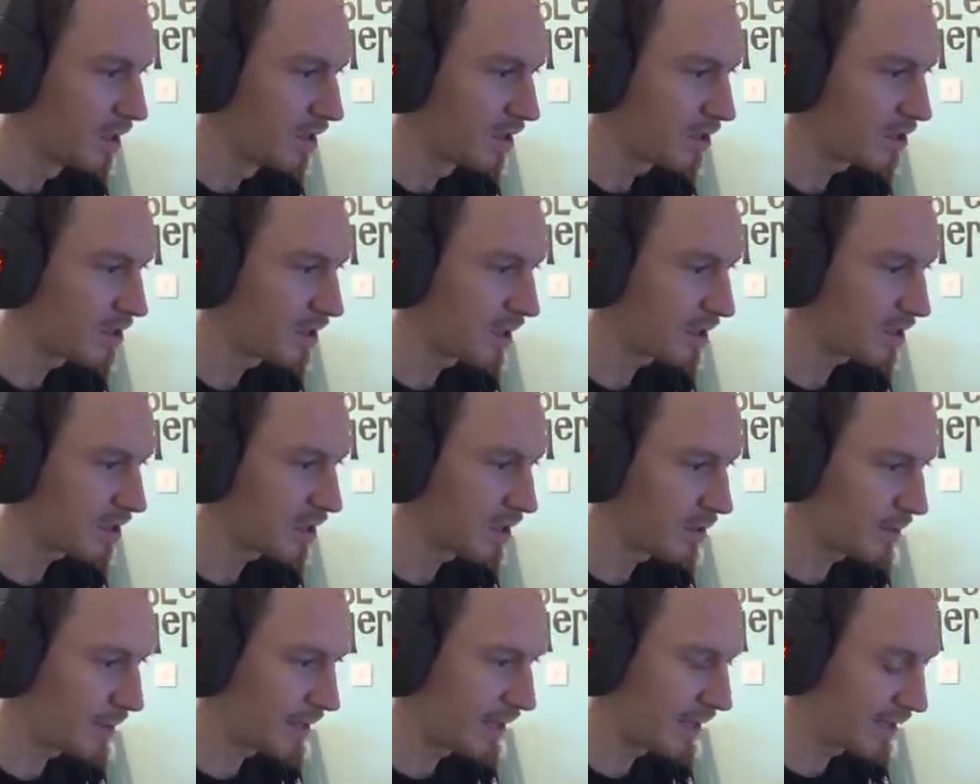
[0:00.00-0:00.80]
So that's
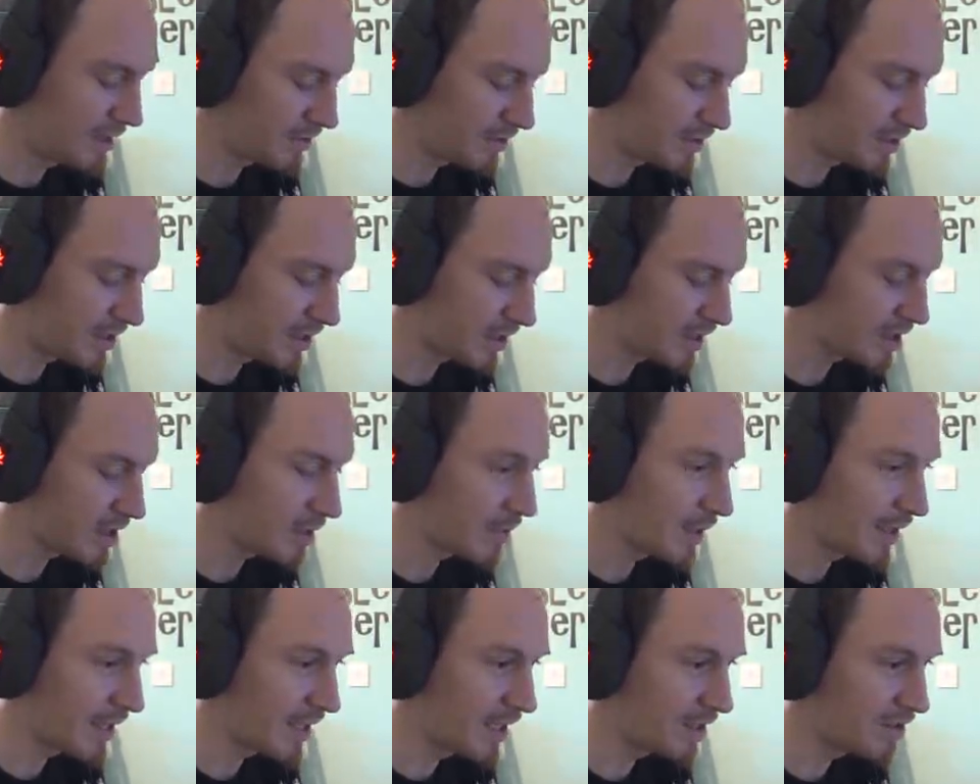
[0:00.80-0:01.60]
going to be an
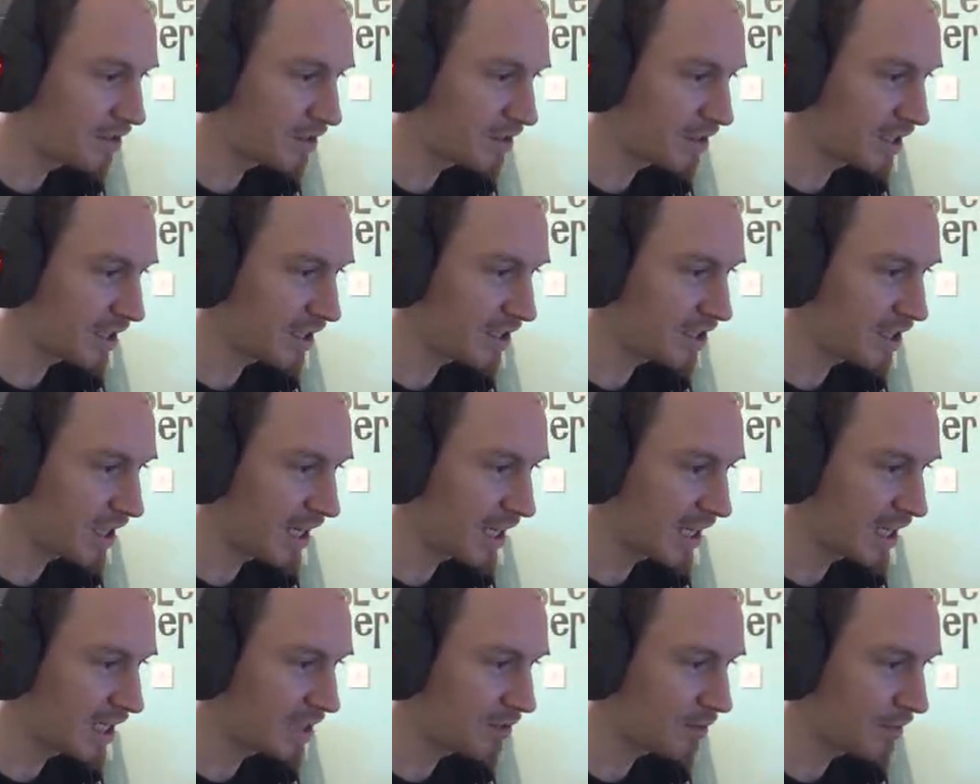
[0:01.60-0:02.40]
interesting
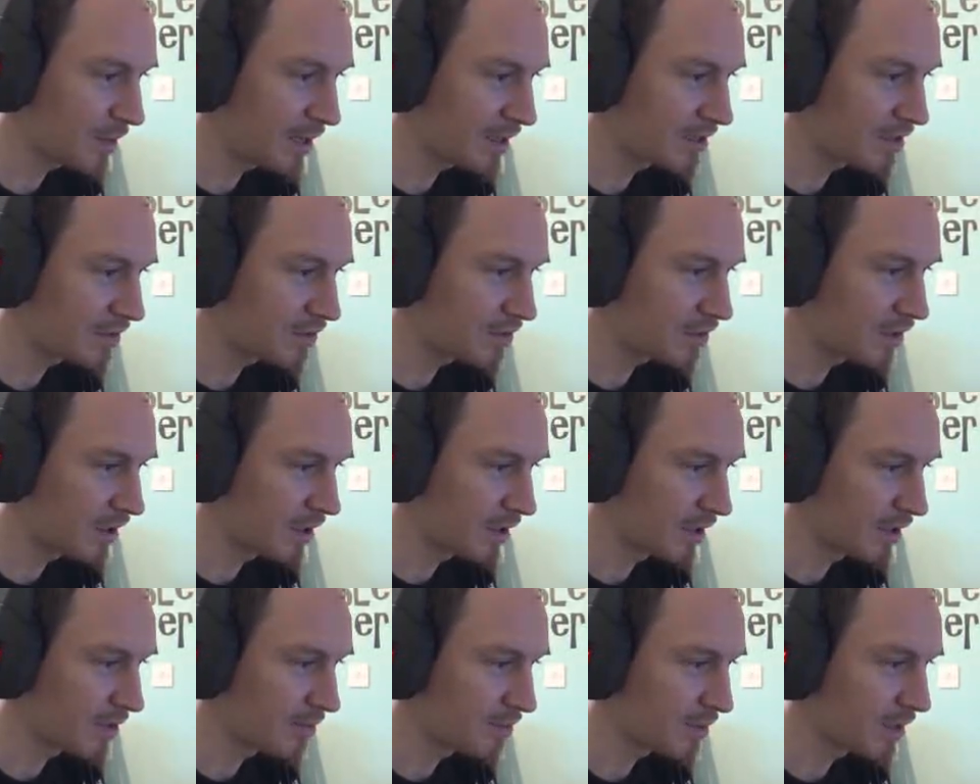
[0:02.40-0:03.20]
challenge for me to
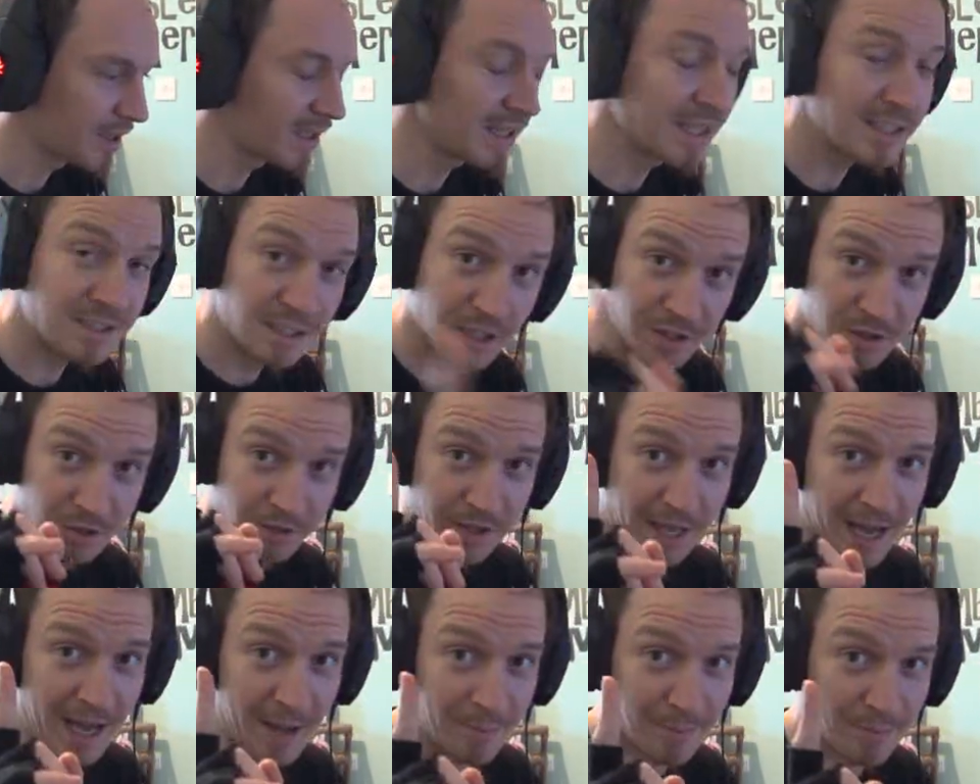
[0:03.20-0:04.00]
drive. But at least I took
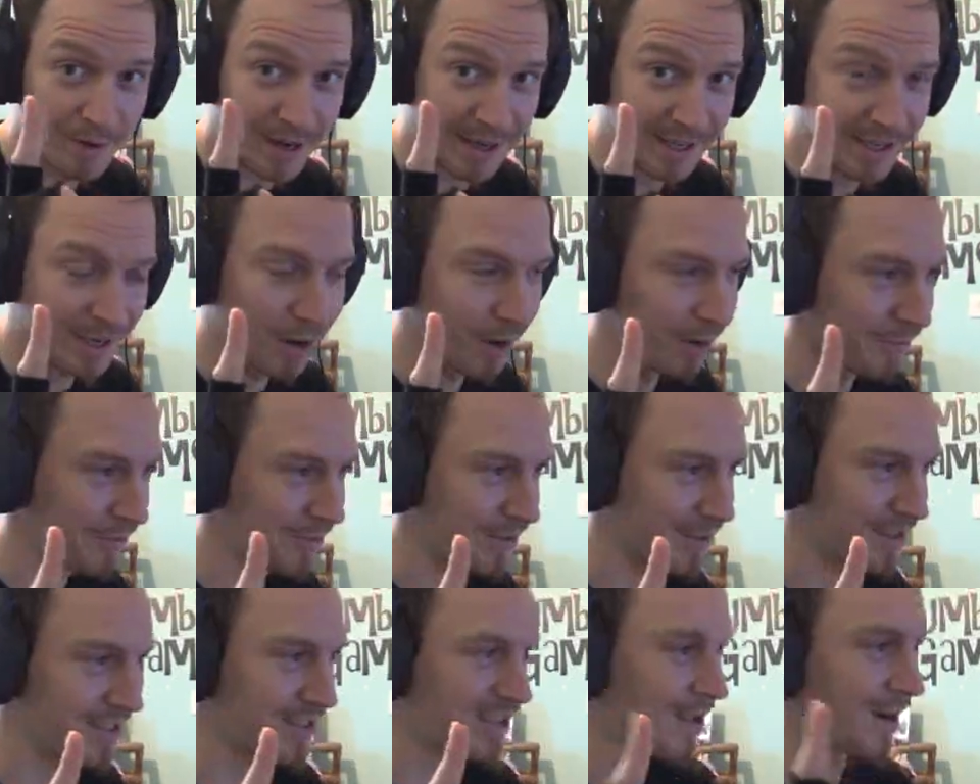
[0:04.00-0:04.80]
the handbrake off
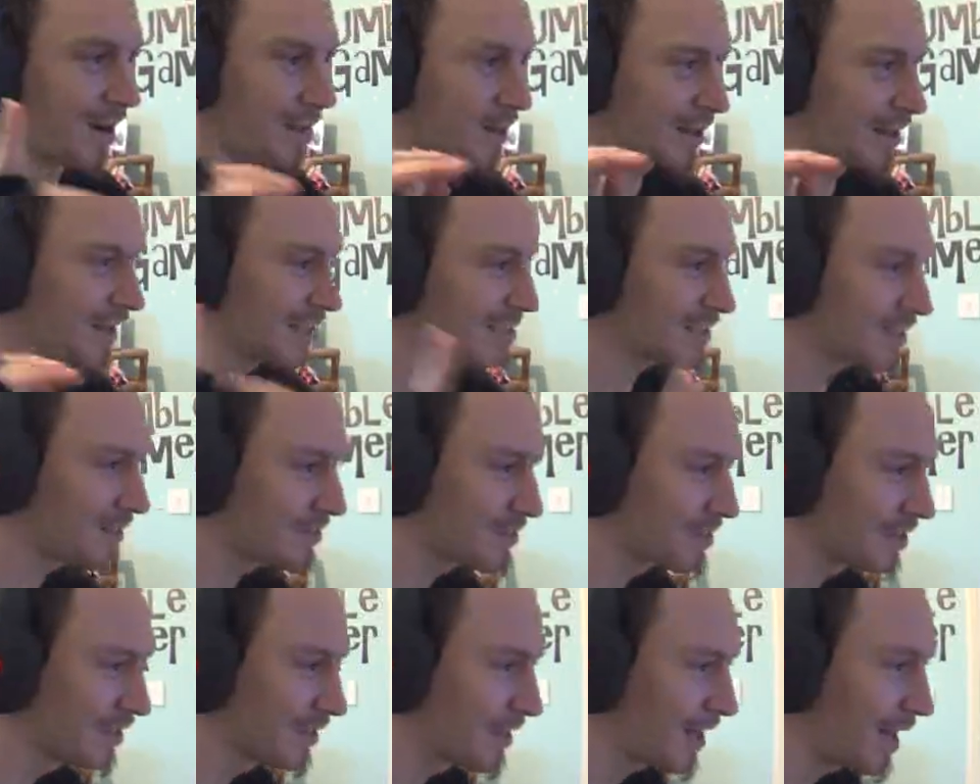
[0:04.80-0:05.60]
this time. At least I've
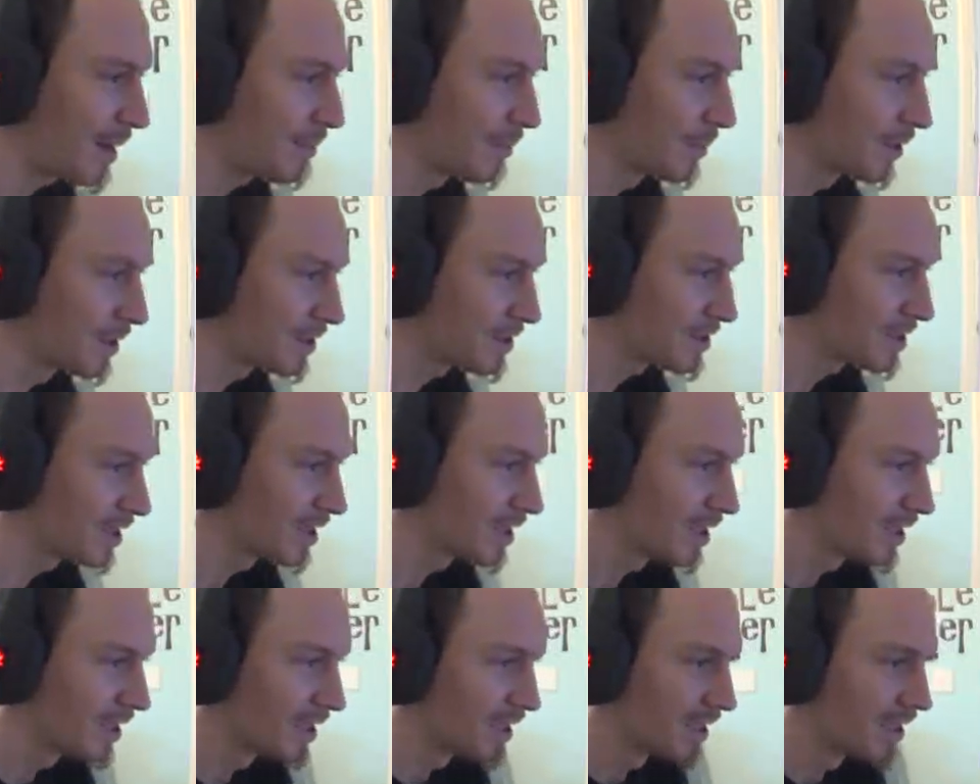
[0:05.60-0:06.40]
done that much.
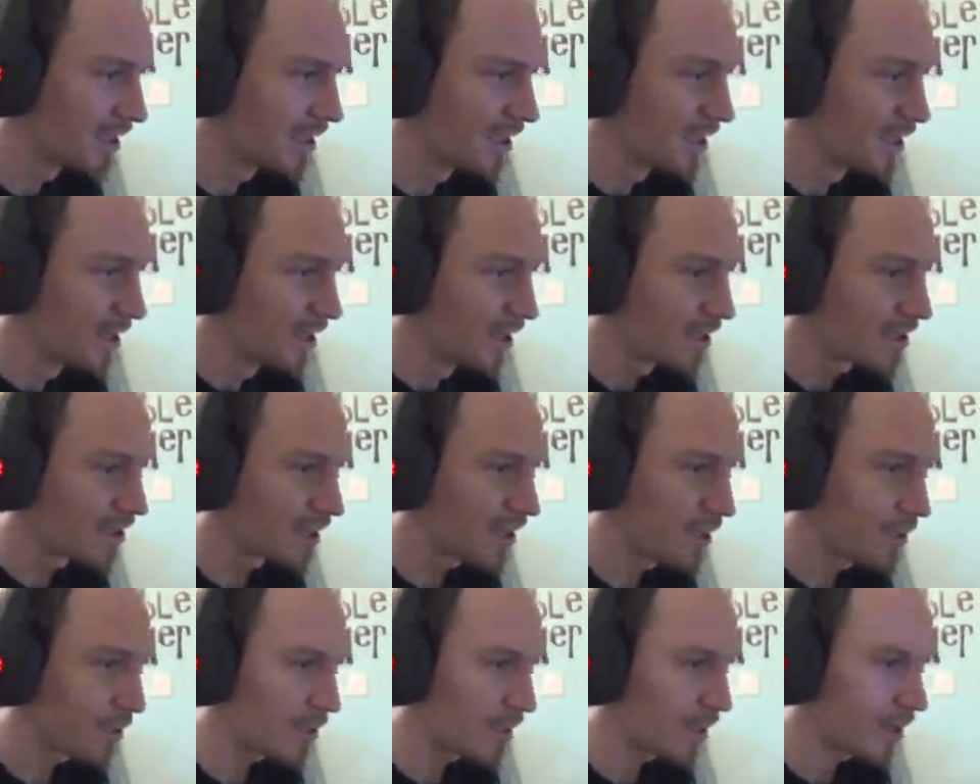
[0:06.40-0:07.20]
So
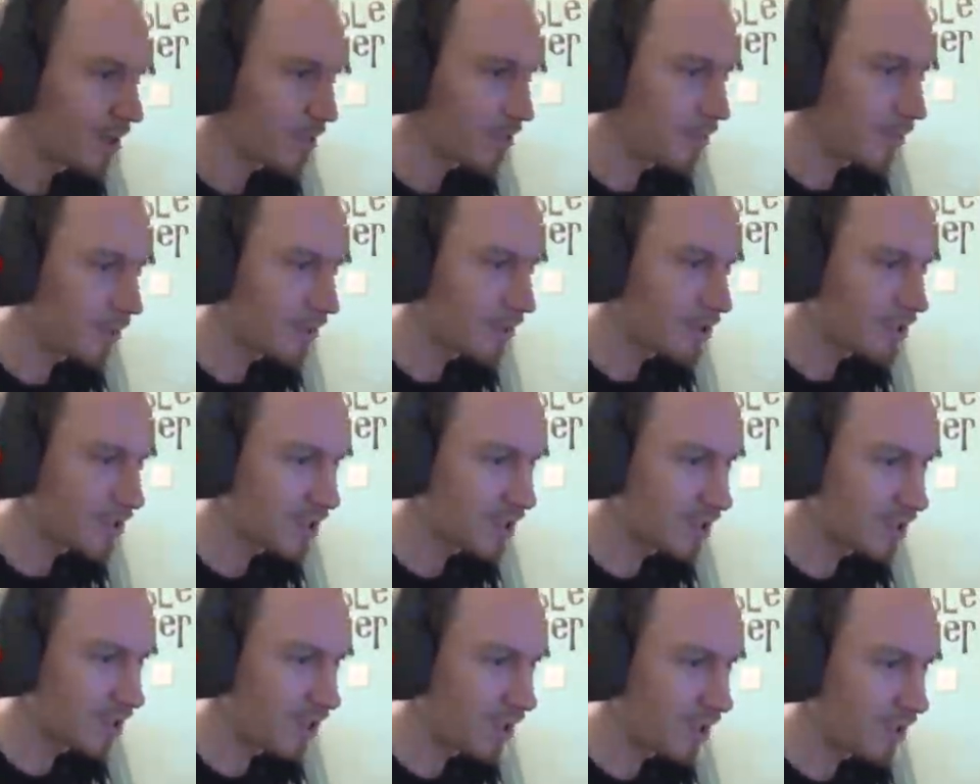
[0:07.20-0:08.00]
here we go to
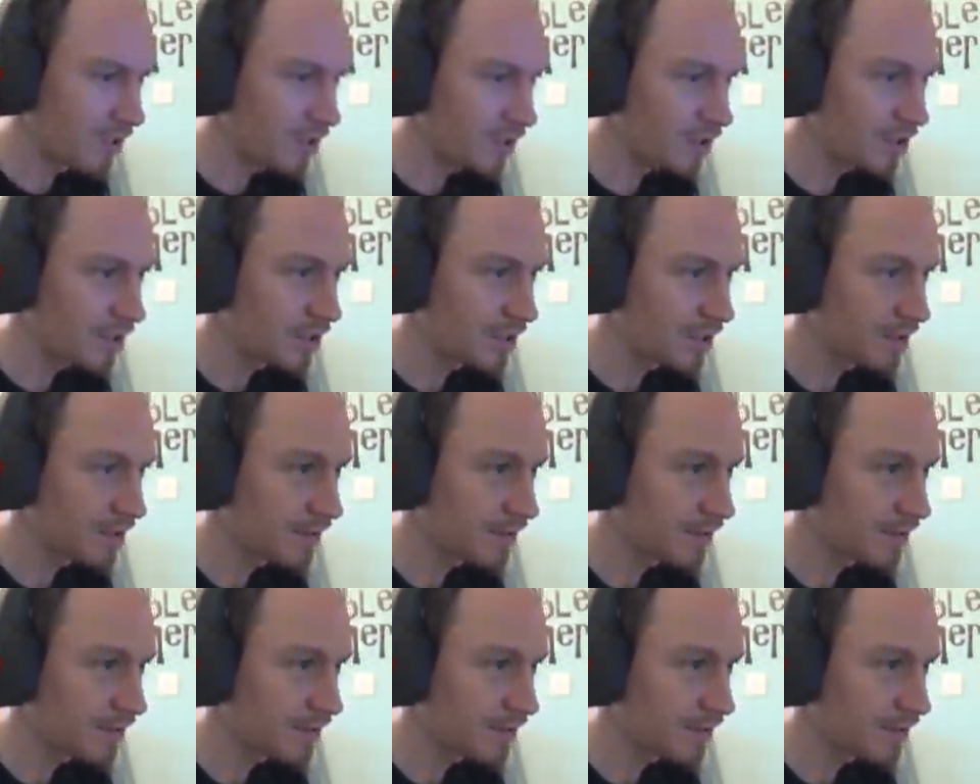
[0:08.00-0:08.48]
Boston Lodge